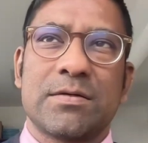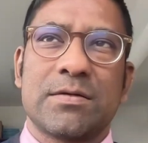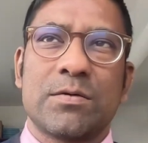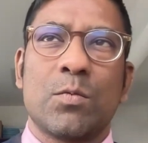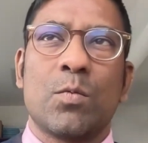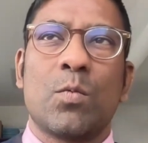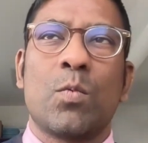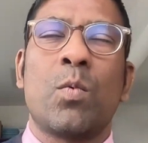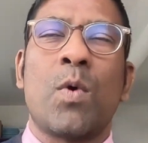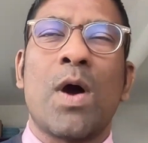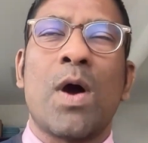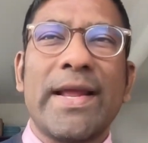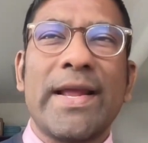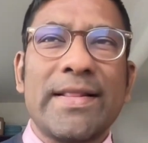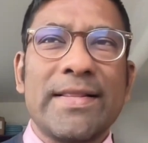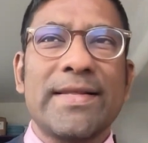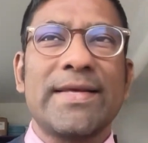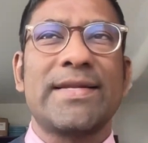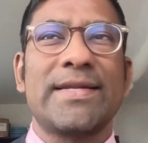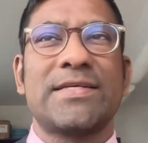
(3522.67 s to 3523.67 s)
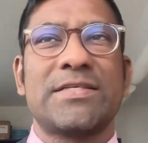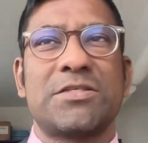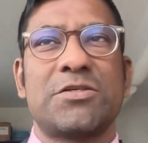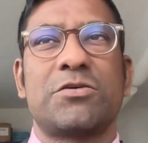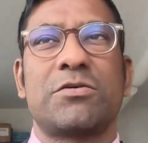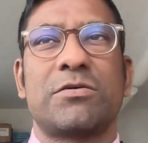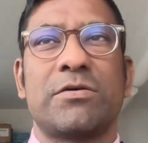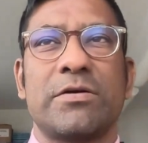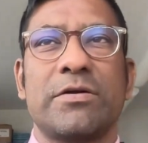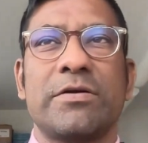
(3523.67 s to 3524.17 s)
while it is
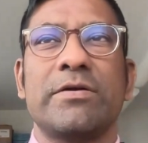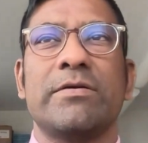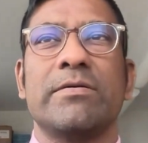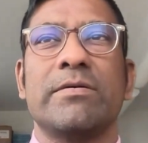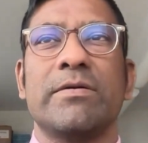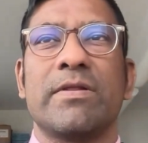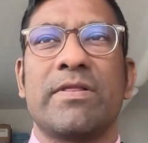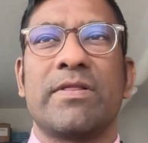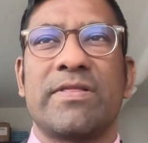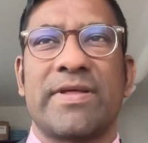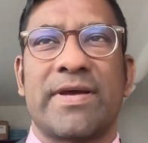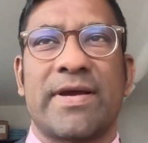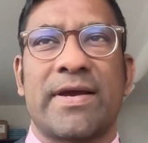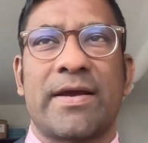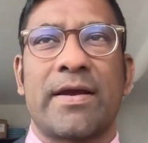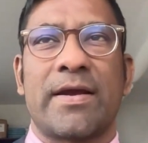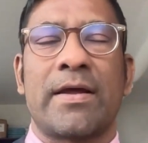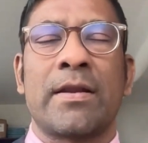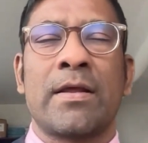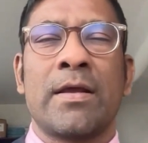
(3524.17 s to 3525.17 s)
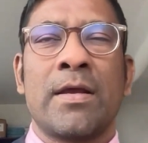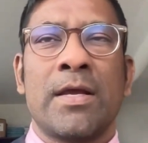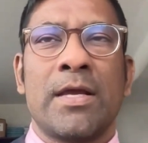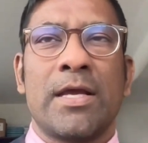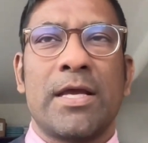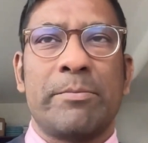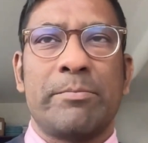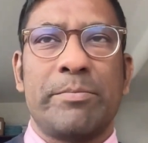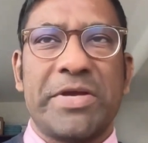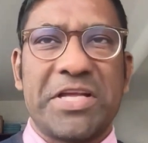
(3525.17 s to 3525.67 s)
true that
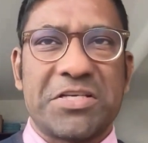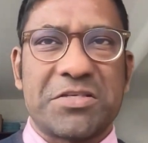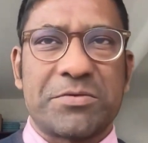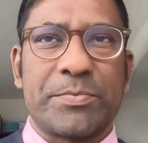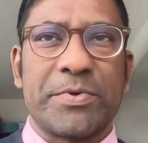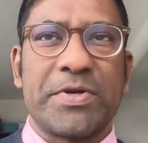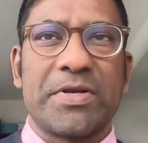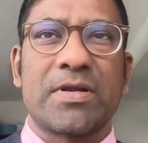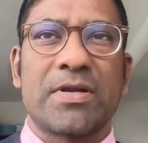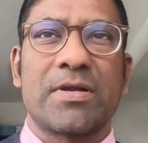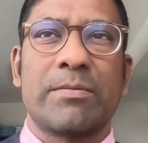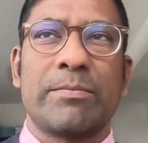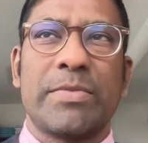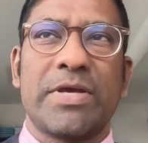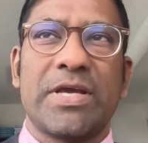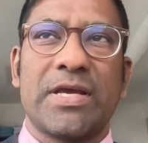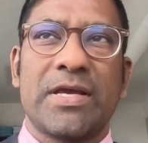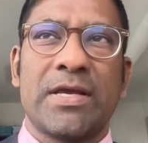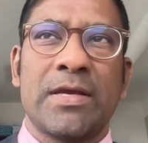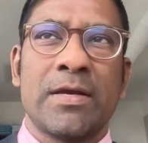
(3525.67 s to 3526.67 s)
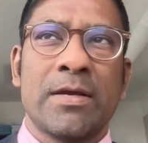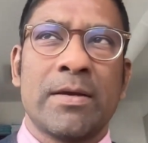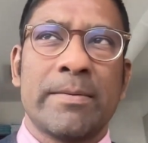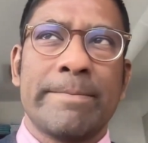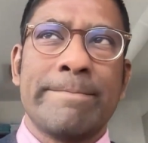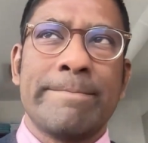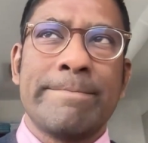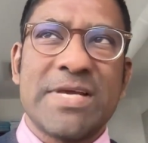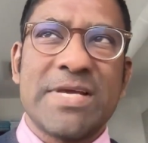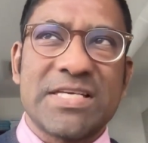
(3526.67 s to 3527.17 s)
impeachment can be
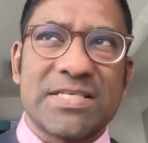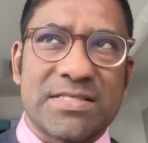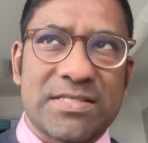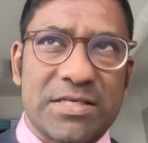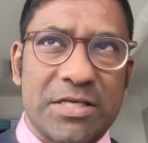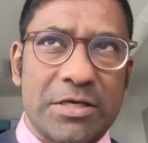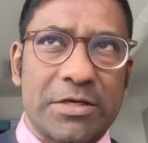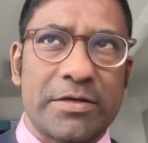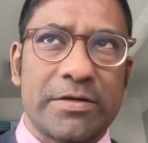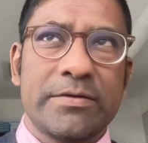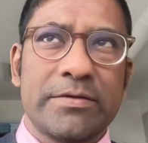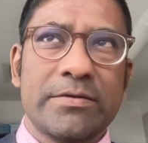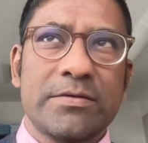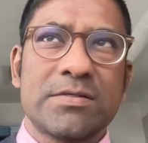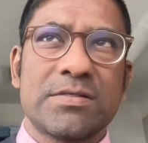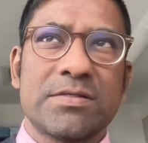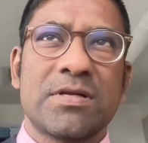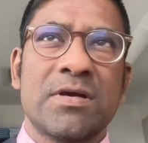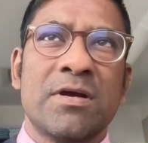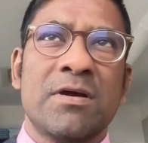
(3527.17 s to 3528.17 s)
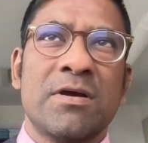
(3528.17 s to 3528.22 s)
misused